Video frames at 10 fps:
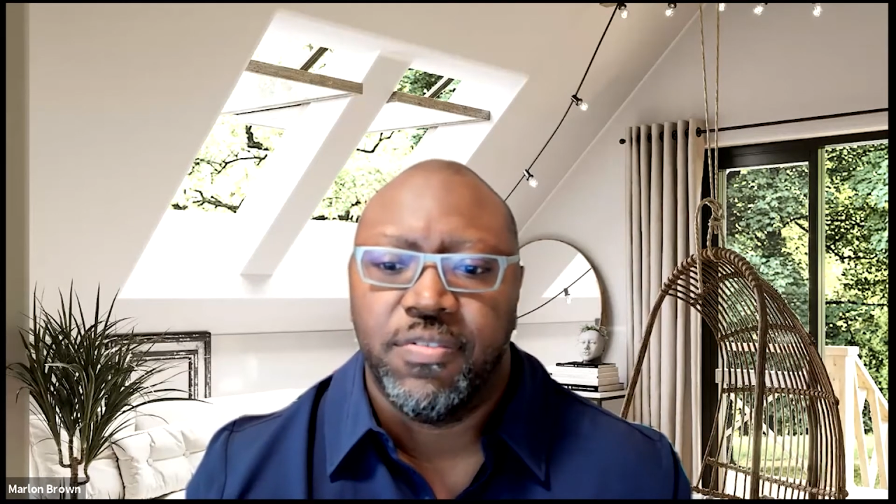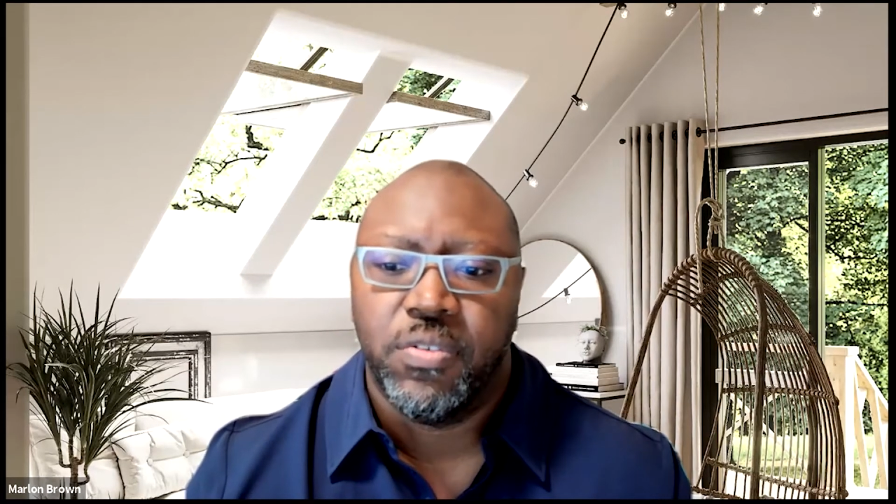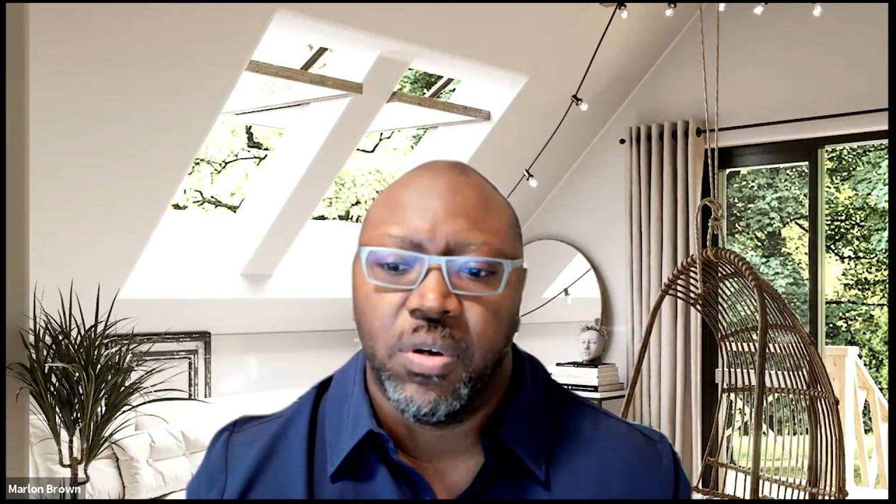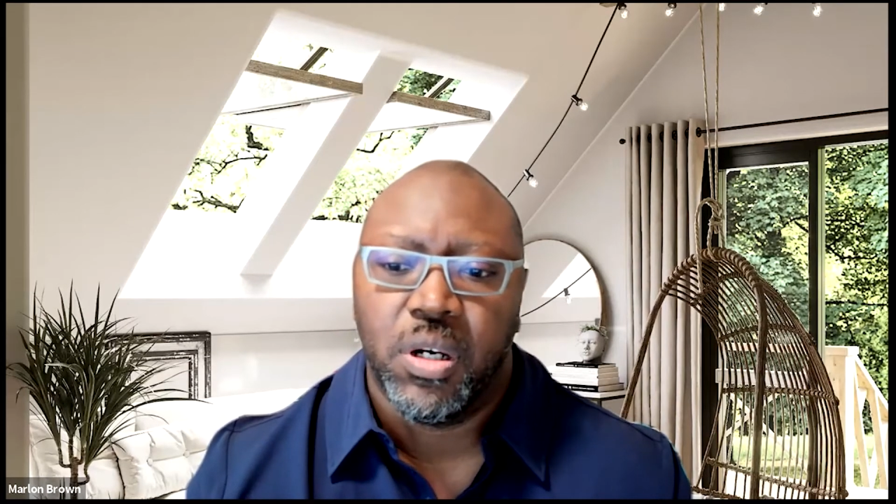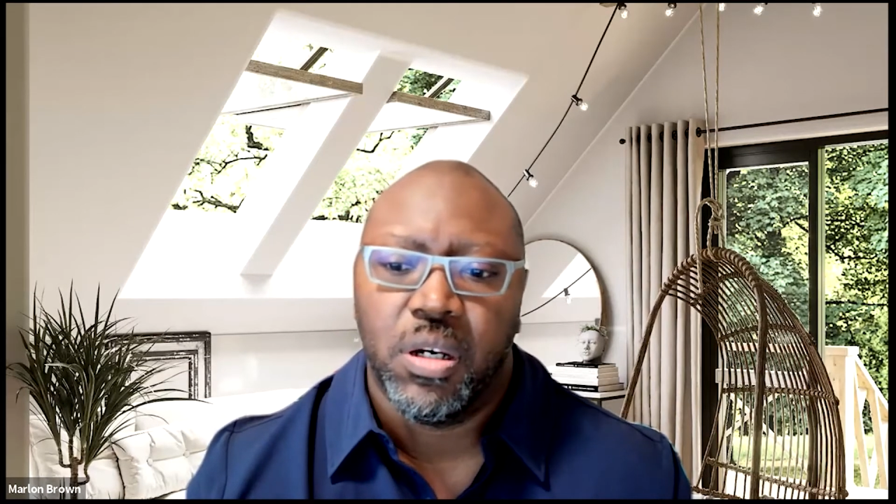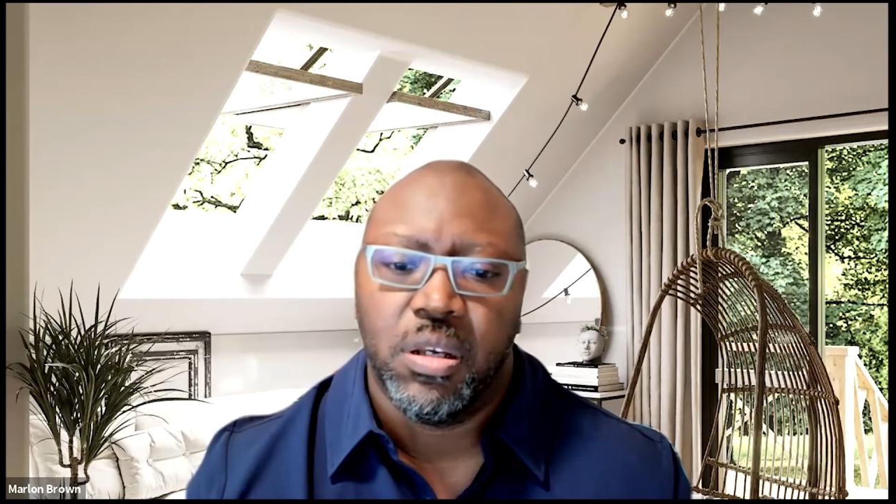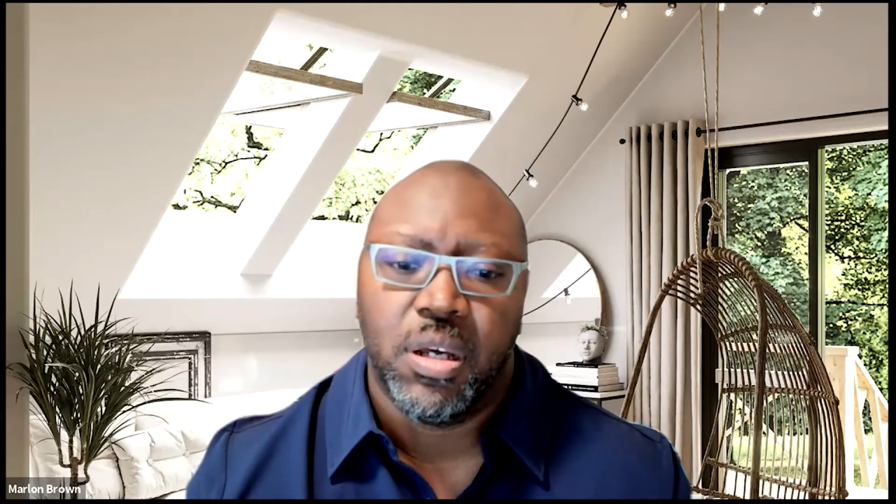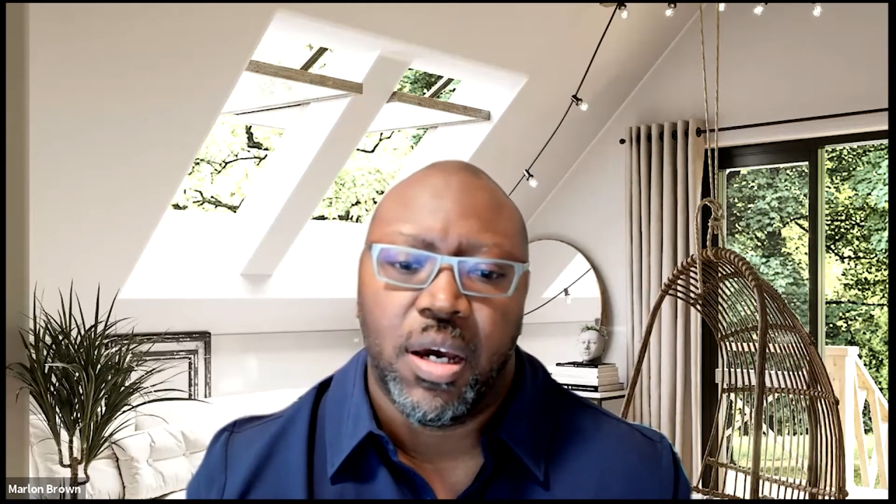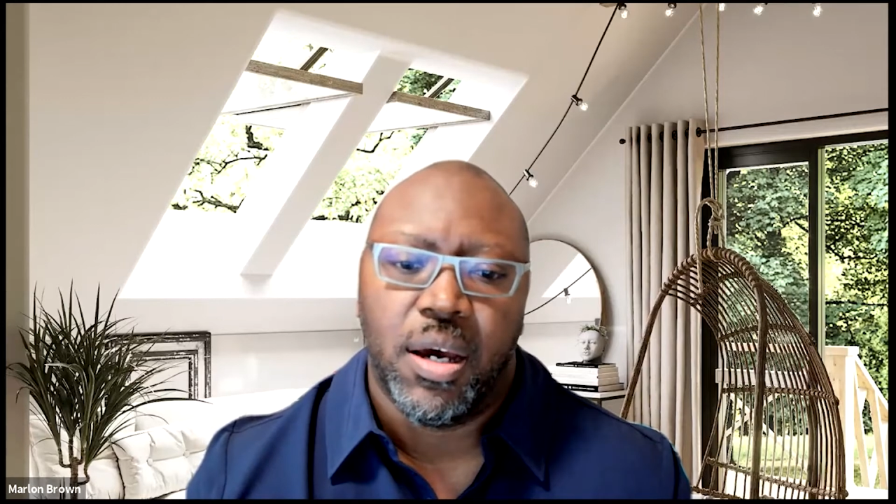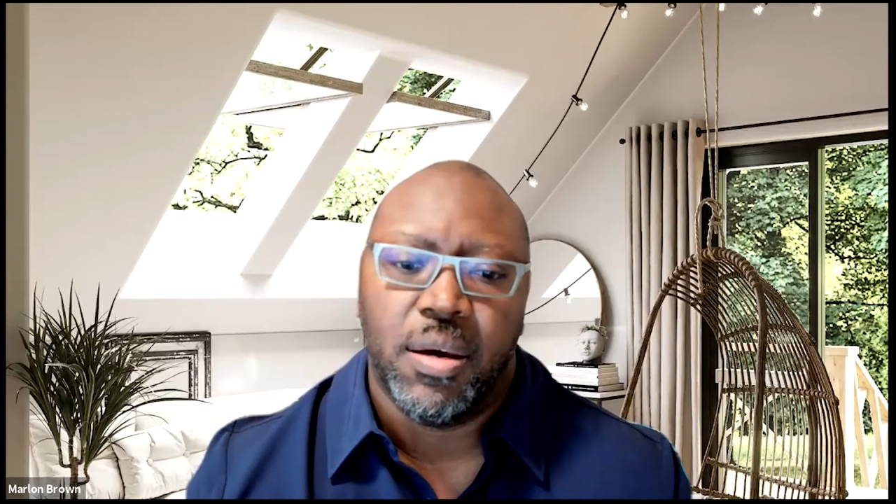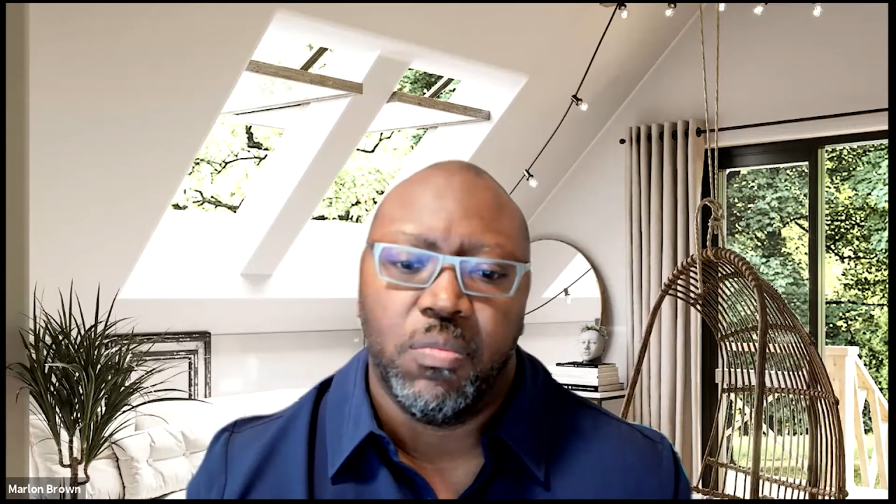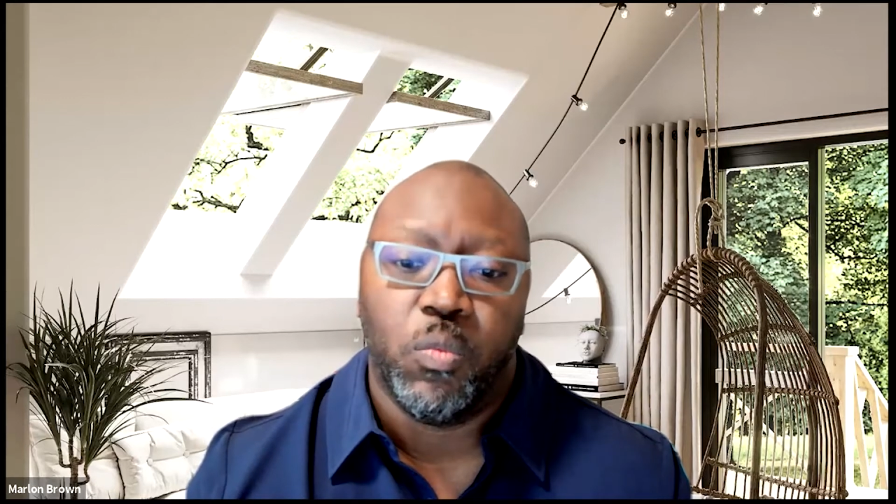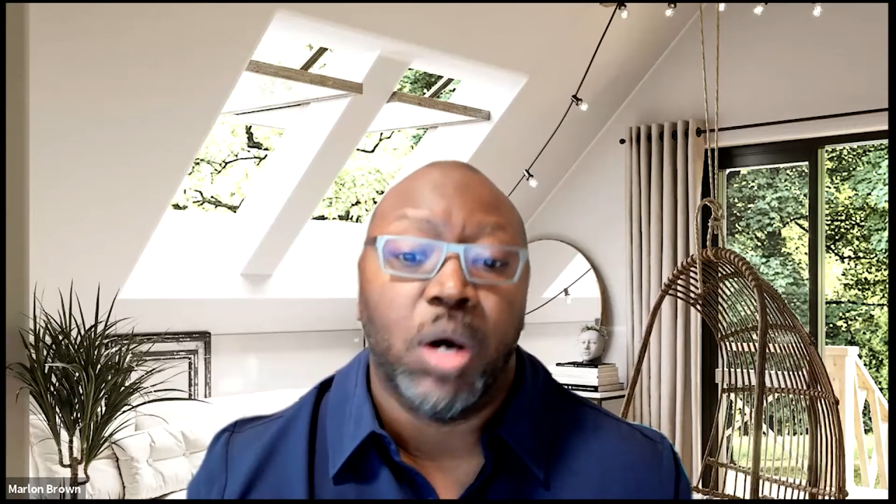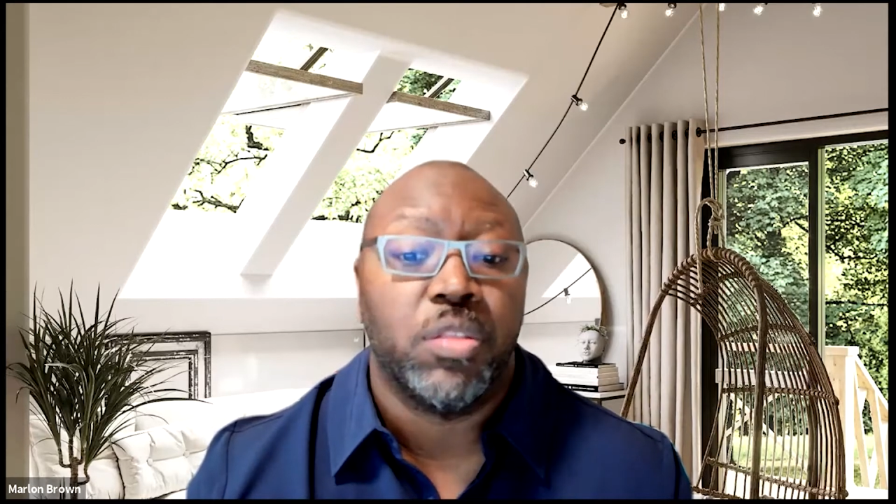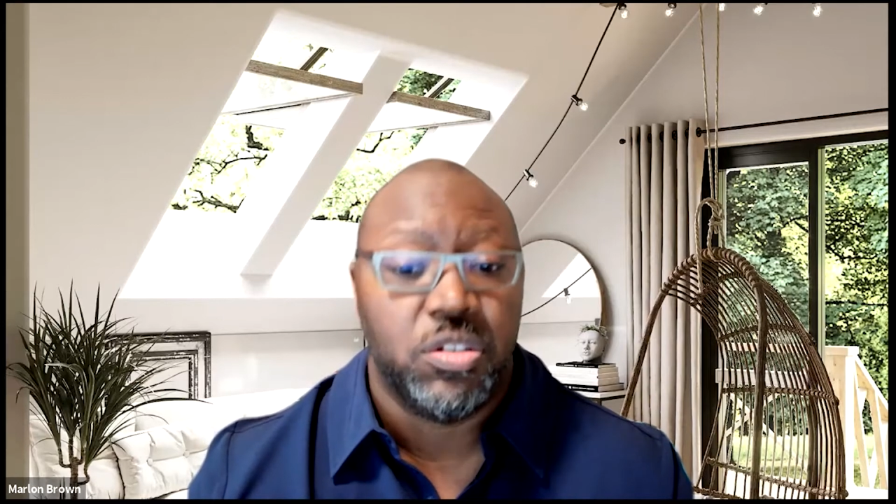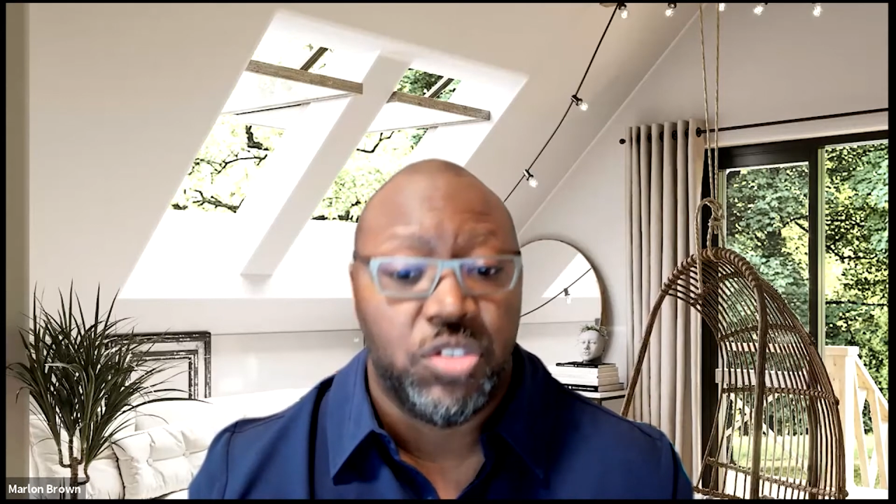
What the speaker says: for wealth